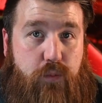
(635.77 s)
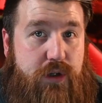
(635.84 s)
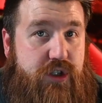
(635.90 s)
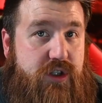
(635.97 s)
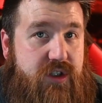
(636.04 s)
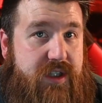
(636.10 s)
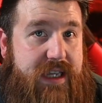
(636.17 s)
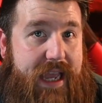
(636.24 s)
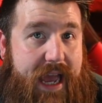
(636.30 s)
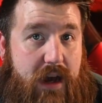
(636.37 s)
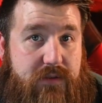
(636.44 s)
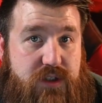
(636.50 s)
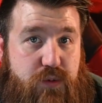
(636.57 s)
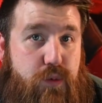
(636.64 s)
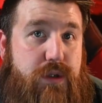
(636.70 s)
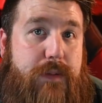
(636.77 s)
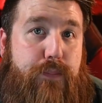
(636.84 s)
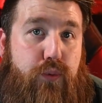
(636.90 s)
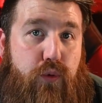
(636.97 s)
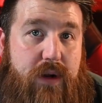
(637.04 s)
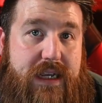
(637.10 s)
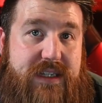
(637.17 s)
which is the house where the
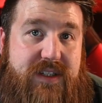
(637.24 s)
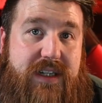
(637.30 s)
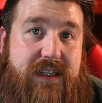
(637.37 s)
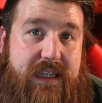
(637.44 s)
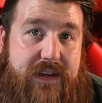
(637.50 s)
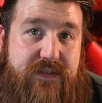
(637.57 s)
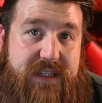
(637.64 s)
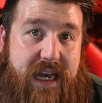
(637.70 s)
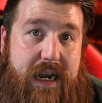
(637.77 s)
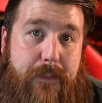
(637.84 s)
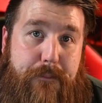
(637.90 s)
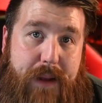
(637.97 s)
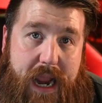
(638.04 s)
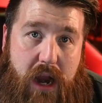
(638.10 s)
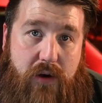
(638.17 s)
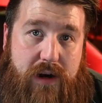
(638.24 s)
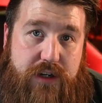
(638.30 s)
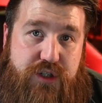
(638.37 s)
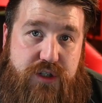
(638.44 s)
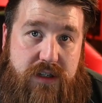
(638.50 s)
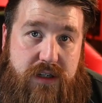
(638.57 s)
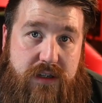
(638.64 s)
priest lives at a
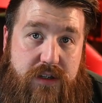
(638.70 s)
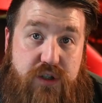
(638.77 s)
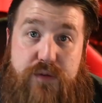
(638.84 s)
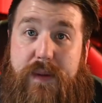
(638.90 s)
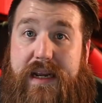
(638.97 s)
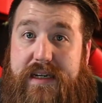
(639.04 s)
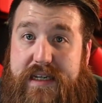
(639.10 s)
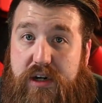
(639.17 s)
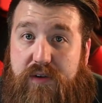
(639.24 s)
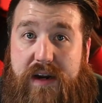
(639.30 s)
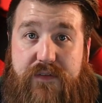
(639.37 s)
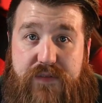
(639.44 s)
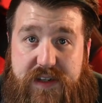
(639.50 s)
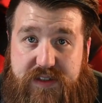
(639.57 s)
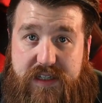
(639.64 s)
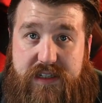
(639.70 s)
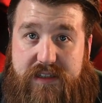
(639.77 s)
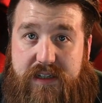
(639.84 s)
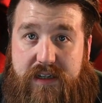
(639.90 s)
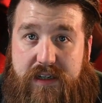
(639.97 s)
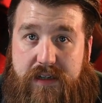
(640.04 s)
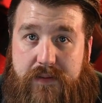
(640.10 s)
parish, to make dinner and
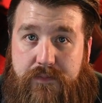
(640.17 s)
visit.